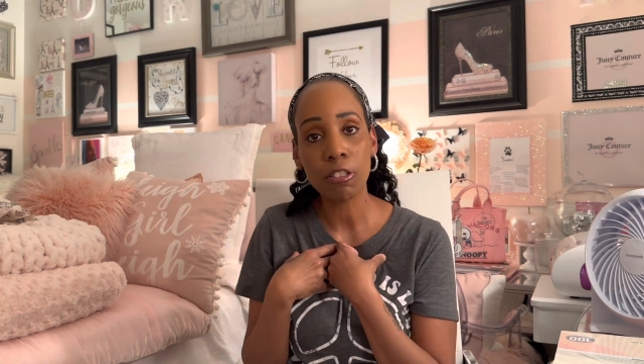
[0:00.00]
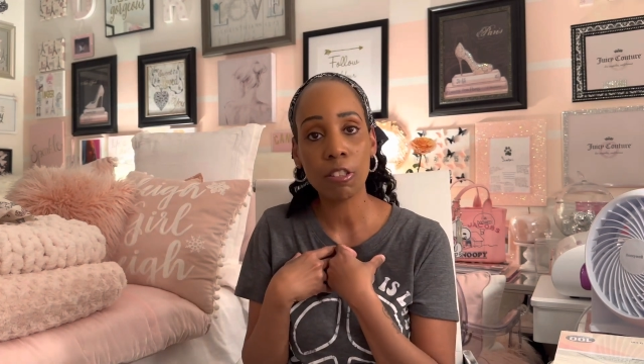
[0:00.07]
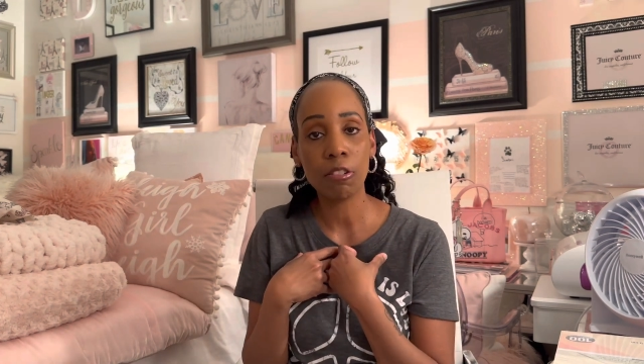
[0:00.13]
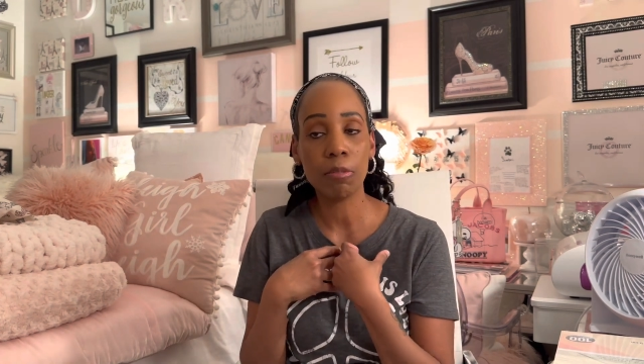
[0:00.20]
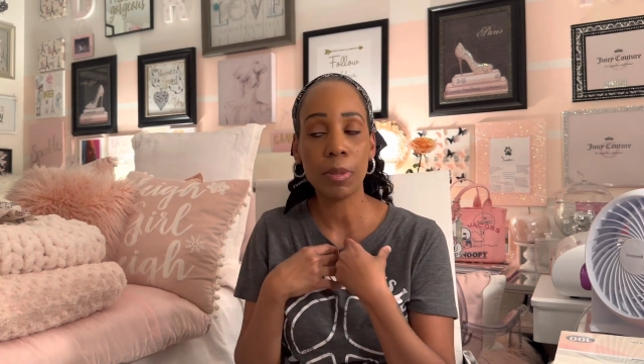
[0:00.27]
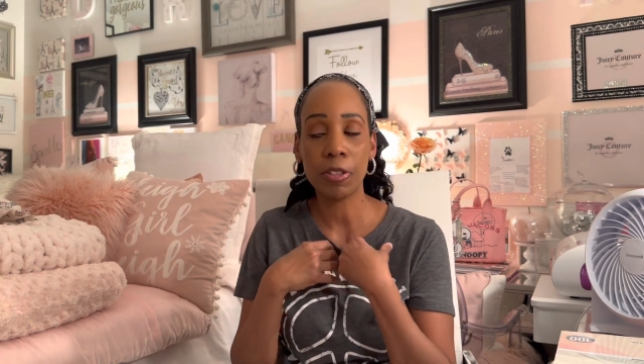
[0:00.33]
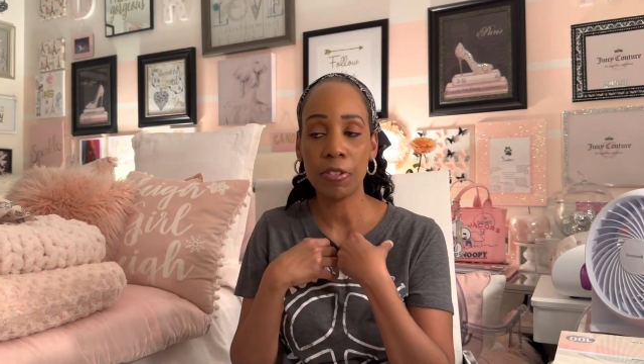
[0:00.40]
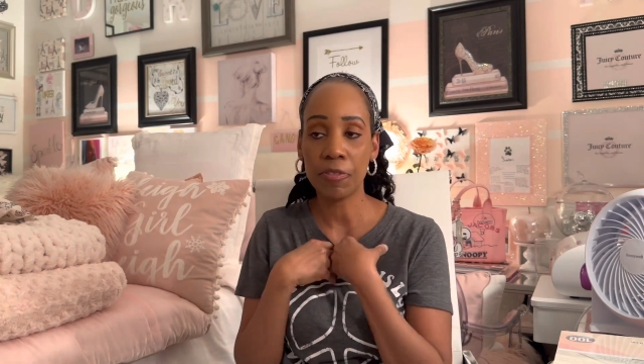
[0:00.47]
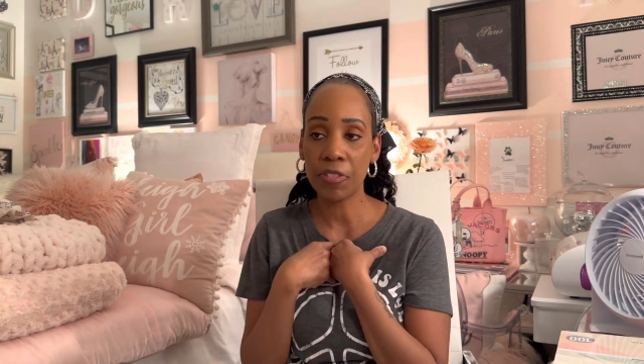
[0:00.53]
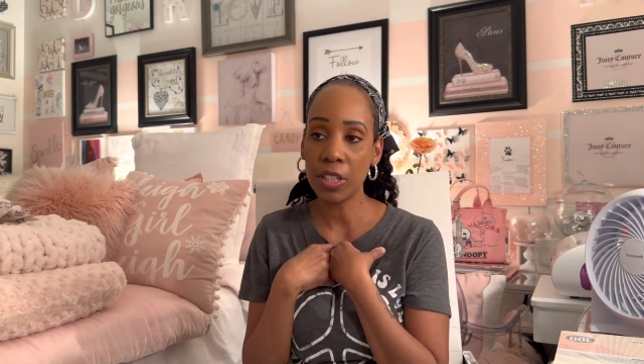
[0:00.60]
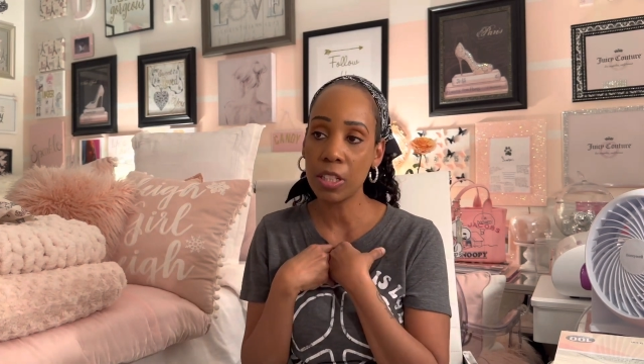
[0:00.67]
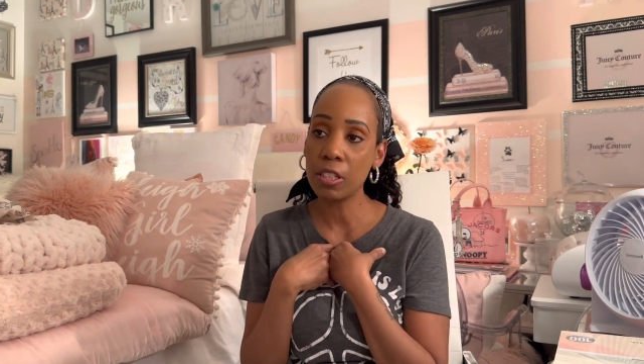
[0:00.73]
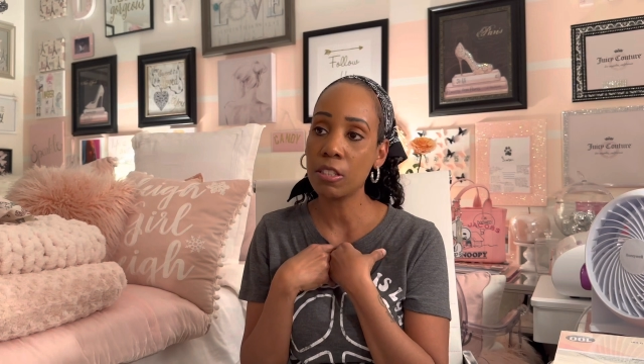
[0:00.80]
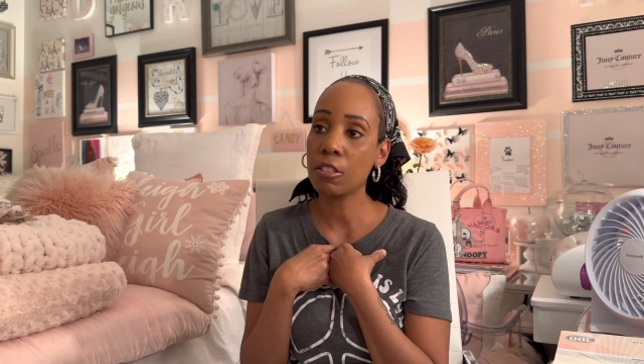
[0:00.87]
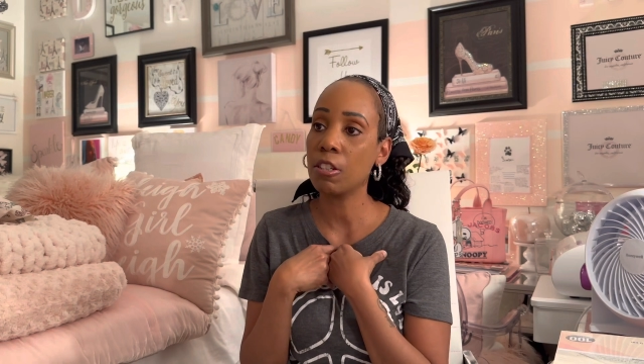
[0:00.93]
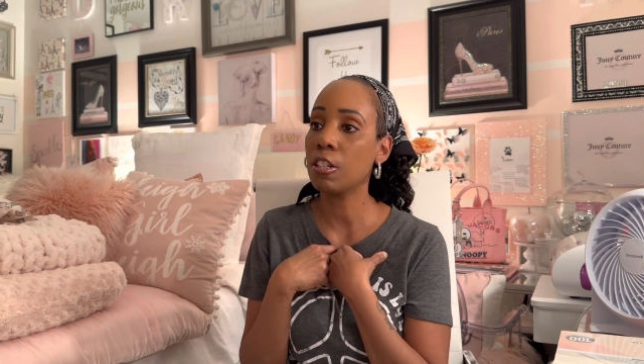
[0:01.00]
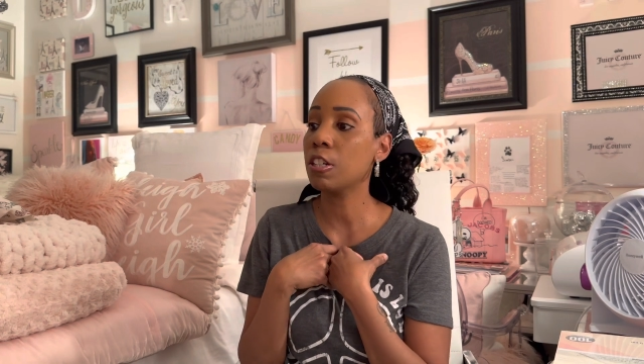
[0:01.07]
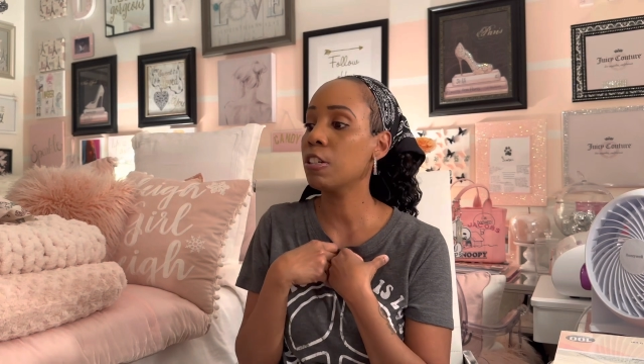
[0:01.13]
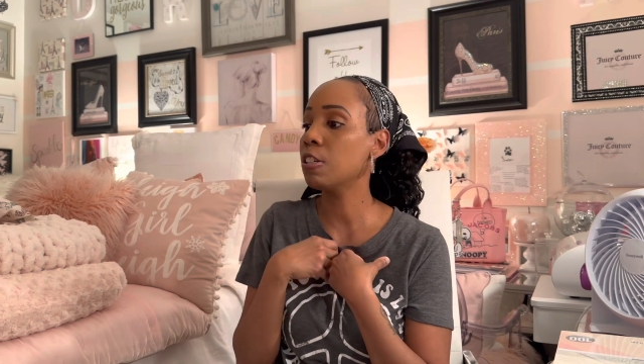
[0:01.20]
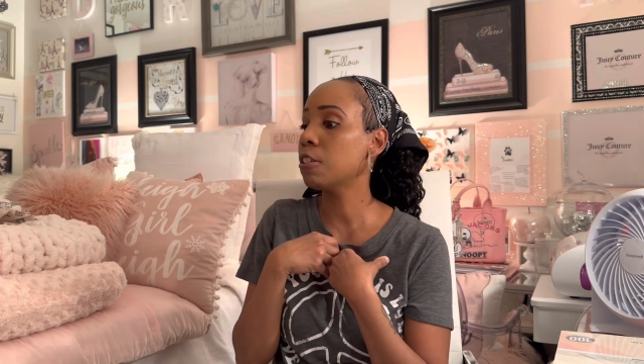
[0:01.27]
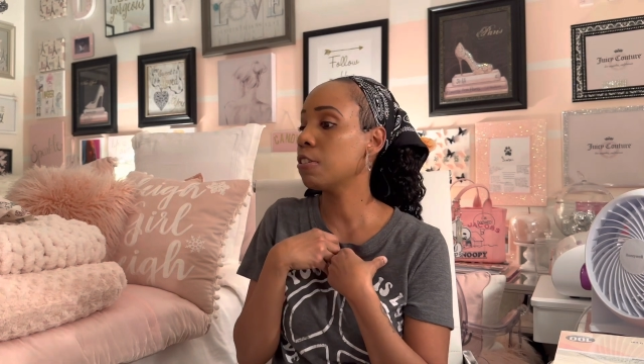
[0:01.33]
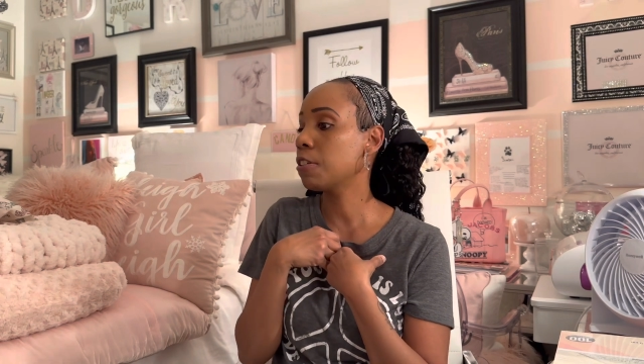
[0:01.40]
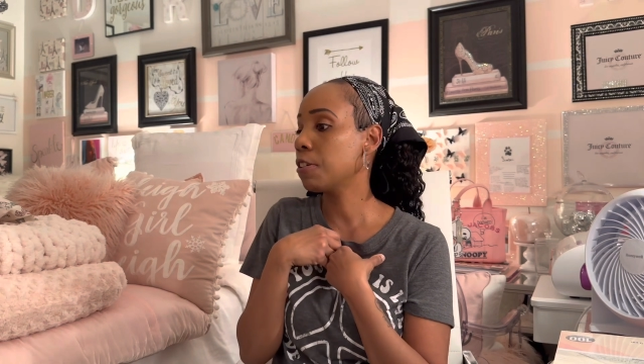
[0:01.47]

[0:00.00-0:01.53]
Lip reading: Your feelings are hurt.